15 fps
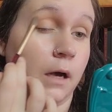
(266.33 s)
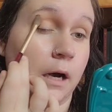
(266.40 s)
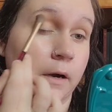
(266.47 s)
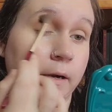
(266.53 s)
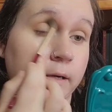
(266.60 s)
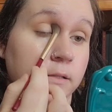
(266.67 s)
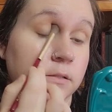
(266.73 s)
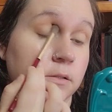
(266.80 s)

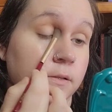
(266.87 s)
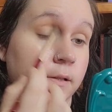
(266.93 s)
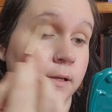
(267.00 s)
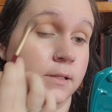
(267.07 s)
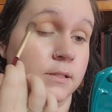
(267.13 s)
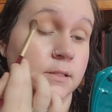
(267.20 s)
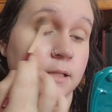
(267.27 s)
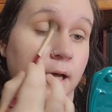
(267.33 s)
Alright, so
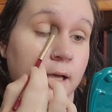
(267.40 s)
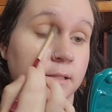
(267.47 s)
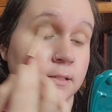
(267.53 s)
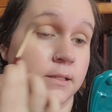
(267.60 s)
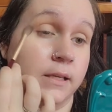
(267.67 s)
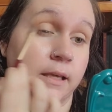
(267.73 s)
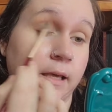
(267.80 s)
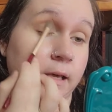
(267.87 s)
this
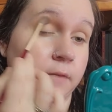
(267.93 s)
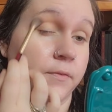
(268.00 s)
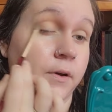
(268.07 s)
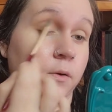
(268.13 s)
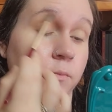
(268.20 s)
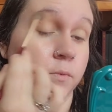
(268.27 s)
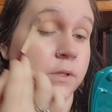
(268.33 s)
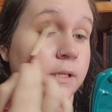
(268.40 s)
does give
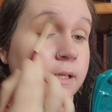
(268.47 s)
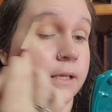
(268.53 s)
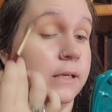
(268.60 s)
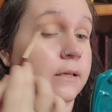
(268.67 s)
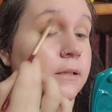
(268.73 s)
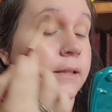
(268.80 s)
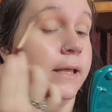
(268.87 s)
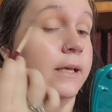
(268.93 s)
a
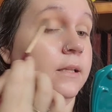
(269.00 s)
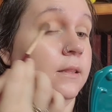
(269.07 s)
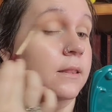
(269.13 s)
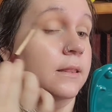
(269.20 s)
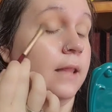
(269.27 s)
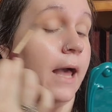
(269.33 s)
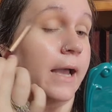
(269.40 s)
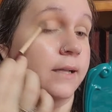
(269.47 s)
really, like,
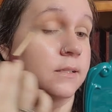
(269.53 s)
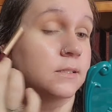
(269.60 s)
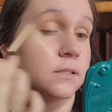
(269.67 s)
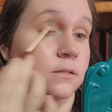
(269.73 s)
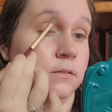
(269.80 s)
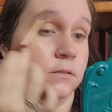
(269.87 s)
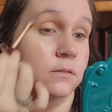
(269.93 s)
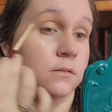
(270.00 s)

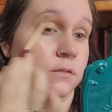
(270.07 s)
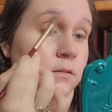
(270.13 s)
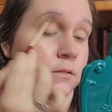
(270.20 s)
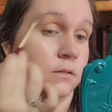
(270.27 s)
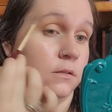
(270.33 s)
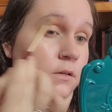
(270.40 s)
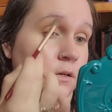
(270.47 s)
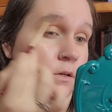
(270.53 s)
light
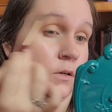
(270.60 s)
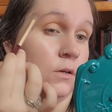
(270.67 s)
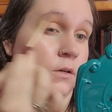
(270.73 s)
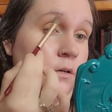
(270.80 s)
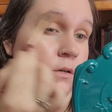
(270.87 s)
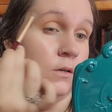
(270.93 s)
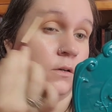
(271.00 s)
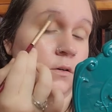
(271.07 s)

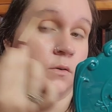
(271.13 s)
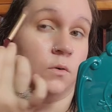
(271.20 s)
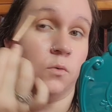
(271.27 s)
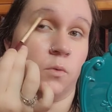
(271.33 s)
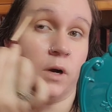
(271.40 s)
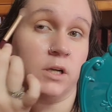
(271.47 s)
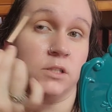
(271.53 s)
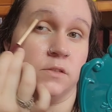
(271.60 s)

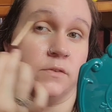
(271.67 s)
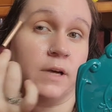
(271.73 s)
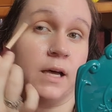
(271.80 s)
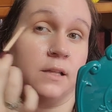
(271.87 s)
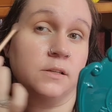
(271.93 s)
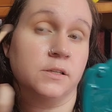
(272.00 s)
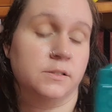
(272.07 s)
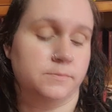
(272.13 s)
wash of
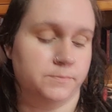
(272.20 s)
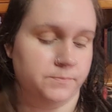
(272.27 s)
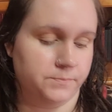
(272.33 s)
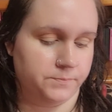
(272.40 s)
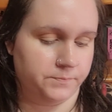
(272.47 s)
color.